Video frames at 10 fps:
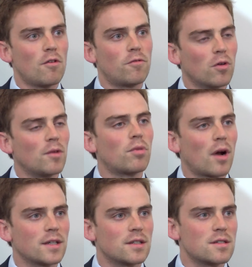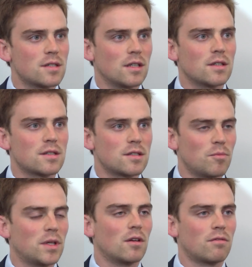fall in prices since the
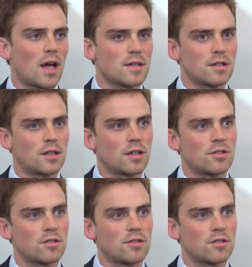middle of last year.